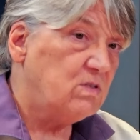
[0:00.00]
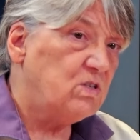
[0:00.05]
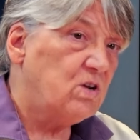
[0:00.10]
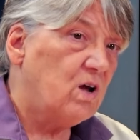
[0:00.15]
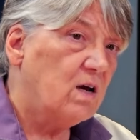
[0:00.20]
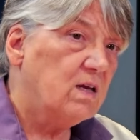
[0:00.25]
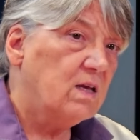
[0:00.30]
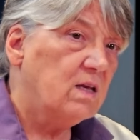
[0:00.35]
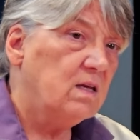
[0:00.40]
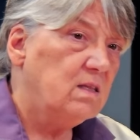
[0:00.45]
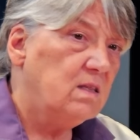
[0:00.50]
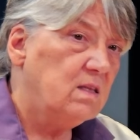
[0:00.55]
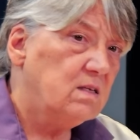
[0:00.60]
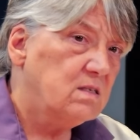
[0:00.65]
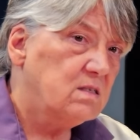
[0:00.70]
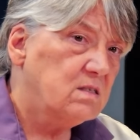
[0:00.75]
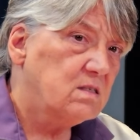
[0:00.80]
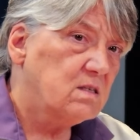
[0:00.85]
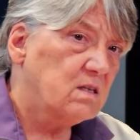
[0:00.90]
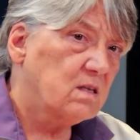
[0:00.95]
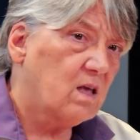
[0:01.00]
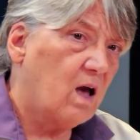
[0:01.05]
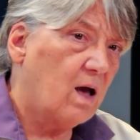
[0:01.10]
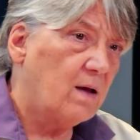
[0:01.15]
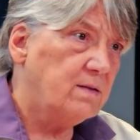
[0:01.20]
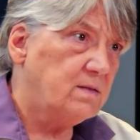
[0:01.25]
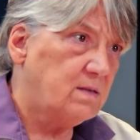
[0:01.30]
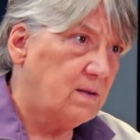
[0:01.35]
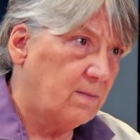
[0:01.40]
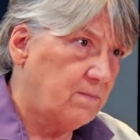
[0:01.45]
But I was talking in this
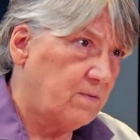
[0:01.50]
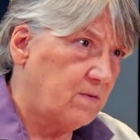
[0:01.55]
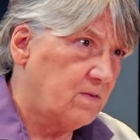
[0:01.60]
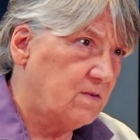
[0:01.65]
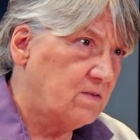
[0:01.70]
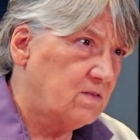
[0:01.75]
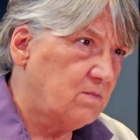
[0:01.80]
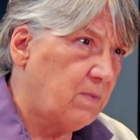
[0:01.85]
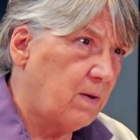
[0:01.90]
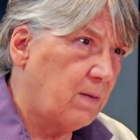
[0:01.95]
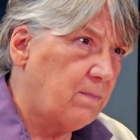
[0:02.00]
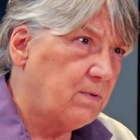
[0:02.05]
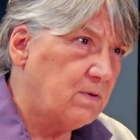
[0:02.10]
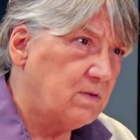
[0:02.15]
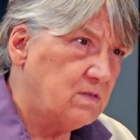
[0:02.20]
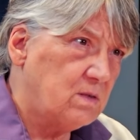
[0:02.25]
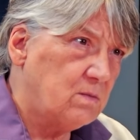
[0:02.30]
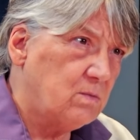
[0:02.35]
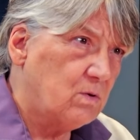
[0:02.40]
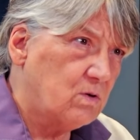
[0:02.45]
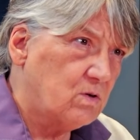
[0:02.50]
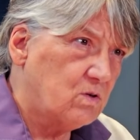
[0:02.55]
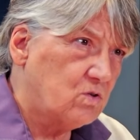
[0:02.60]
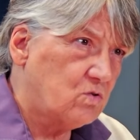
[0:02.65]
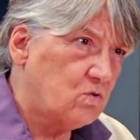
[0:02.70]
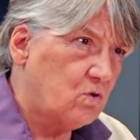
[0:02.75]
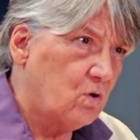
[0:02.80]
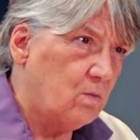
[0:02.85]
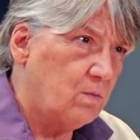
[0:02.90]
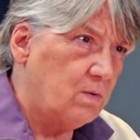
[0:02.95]
concept of this about placebo
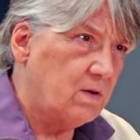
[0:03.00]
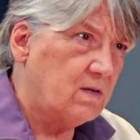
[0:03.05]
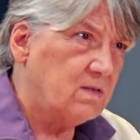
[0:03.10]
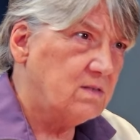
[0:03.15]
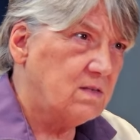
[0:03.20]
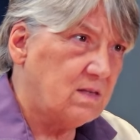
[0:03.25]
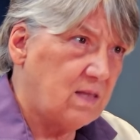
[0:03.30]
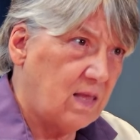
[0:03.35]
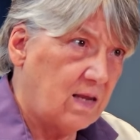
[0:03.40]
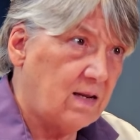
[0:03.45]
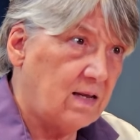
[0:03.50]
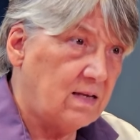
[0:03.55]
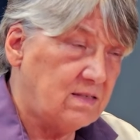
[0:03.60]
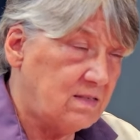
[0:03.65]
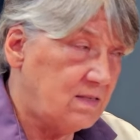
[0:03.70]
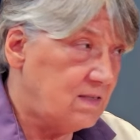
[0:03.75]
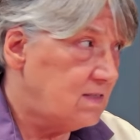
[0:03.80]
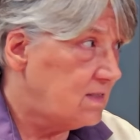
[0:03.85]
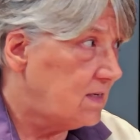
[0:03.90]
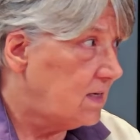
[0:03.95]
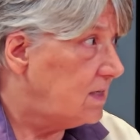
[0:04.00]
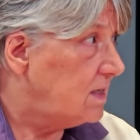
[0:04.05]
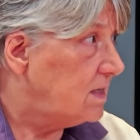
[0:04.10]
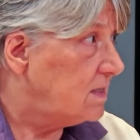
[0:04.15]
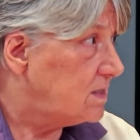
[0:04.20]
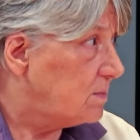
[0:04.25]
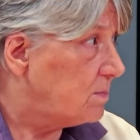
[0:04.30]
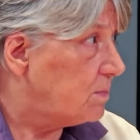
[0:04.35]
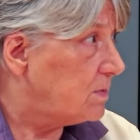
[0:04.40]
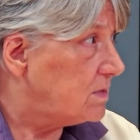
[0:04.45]
control, because in the NAC
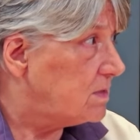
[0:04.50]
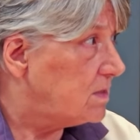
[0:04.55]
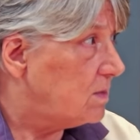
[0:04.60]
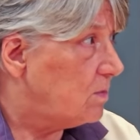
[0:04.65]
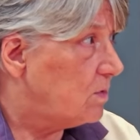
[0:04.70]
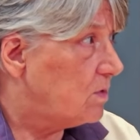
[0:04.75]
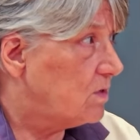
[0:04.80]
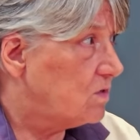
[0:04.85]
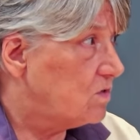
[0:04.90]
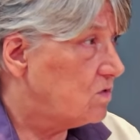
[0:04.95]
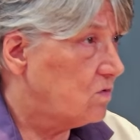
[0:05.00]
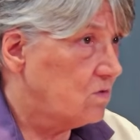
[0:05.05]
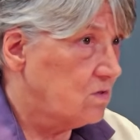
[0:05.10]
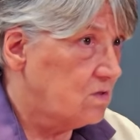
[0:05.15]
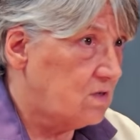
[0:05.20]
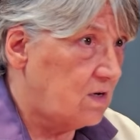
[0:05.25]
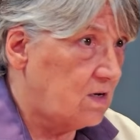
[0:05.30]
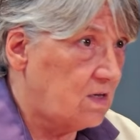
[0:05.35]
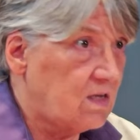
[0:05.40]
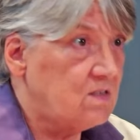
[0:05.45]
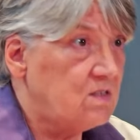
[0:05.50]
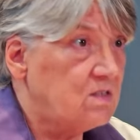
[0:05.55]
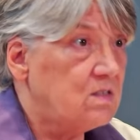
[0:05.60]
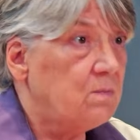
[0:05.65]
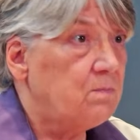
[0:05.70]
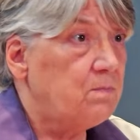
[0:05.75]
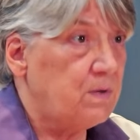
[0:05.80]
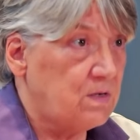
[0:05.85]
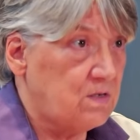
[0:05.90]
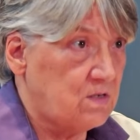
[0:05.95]
study, it's a placebo control study because
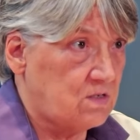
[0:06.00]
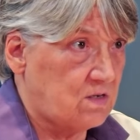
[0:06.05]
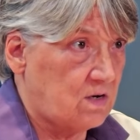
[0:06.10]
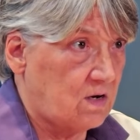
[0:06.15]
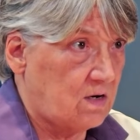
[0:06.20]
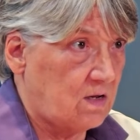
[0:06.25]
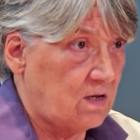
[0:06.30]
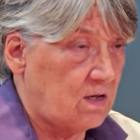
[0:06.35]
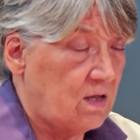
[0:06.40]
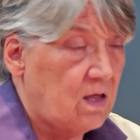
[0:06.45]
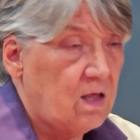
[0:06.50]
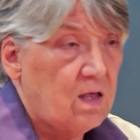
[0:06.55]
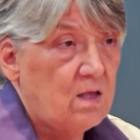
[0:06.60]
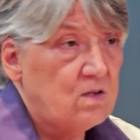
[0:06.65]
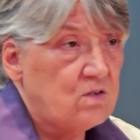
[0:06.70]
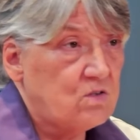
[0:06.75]
it's a big study.